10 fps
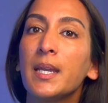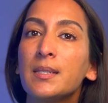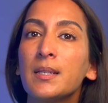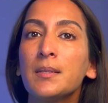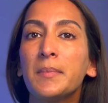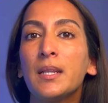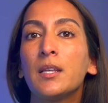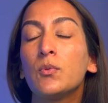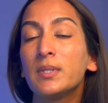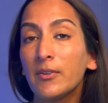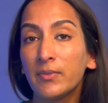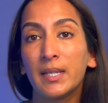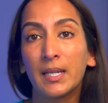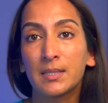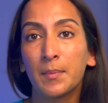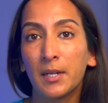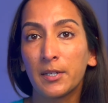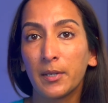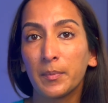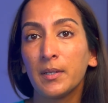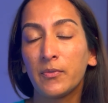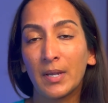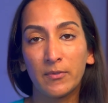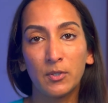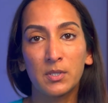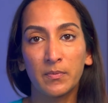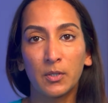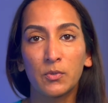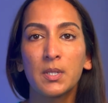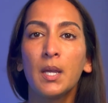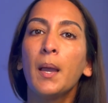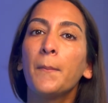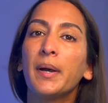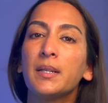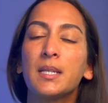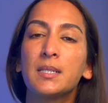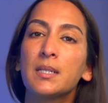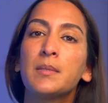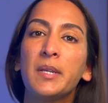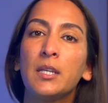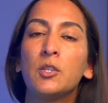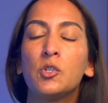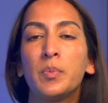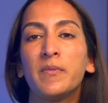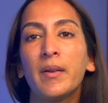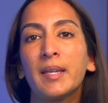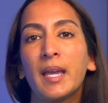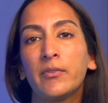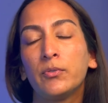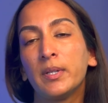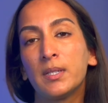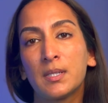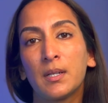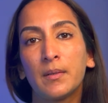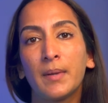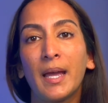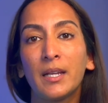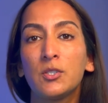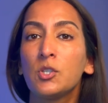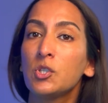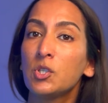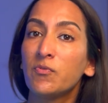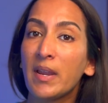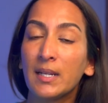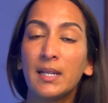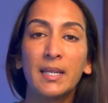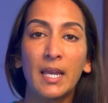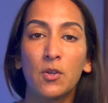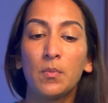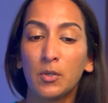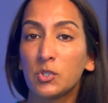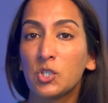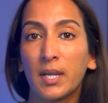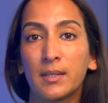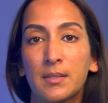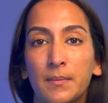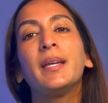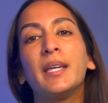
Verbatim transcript: It doesn't mean that you will definitely get a melanoma if you have lots of moles, but it does mean you should be very careful in the sun and you should regularly get your moles checked.